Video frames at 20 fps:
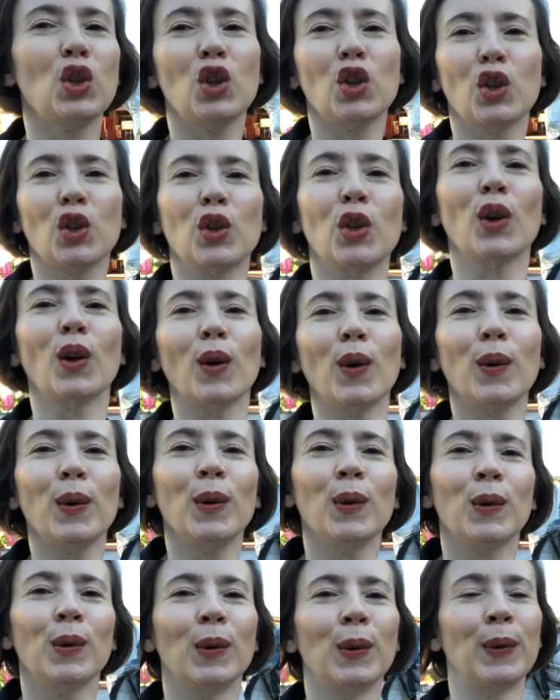show
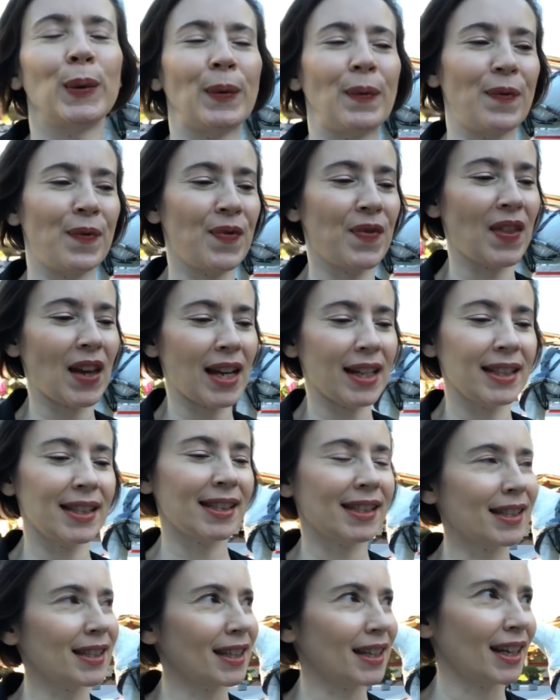you that
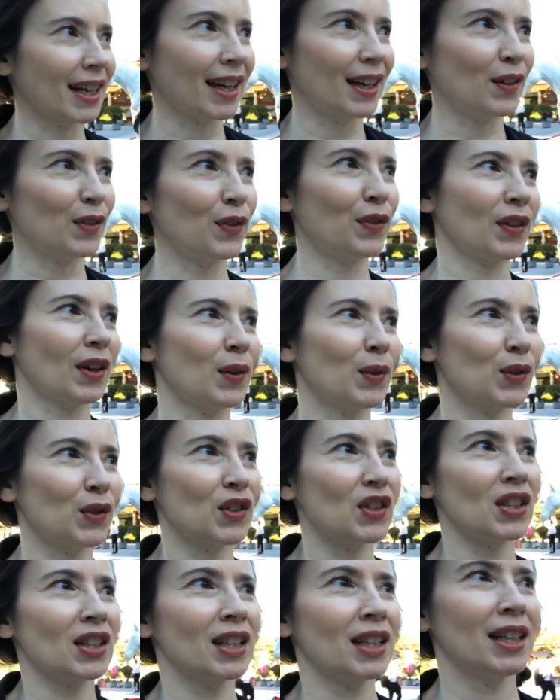I
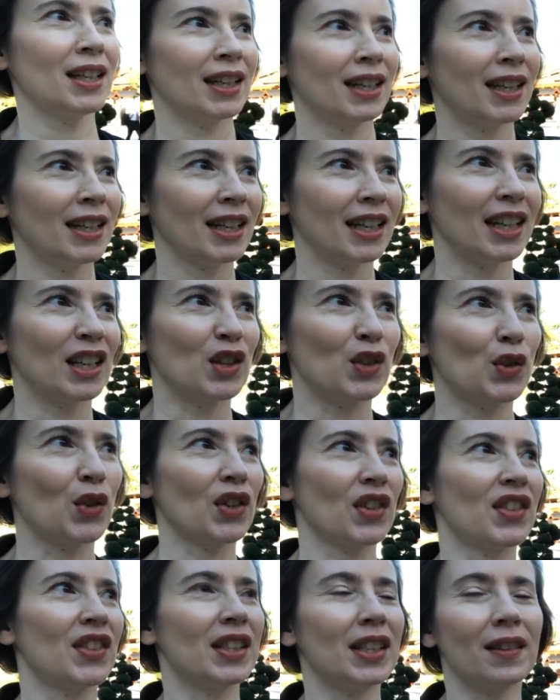found
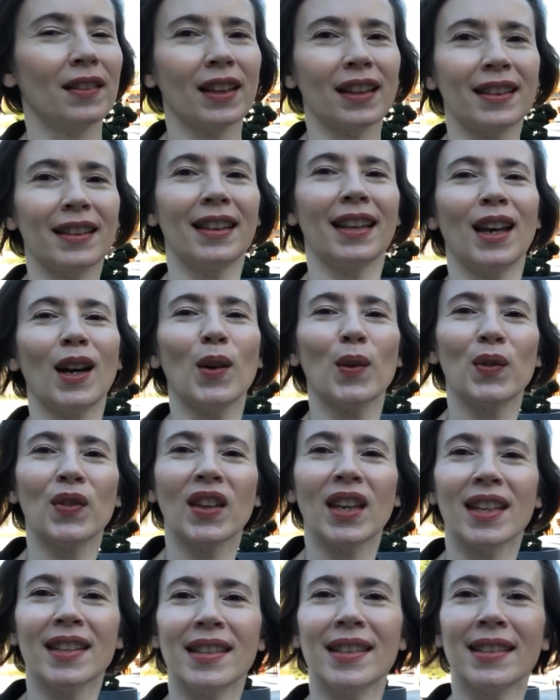interesting that now
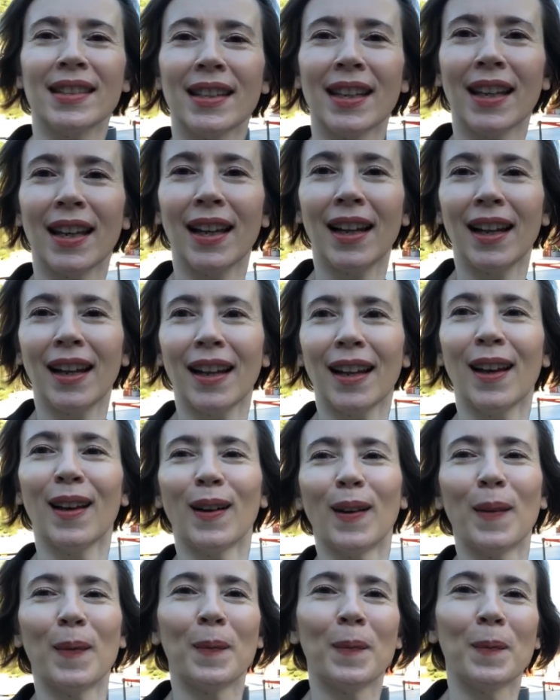they sell,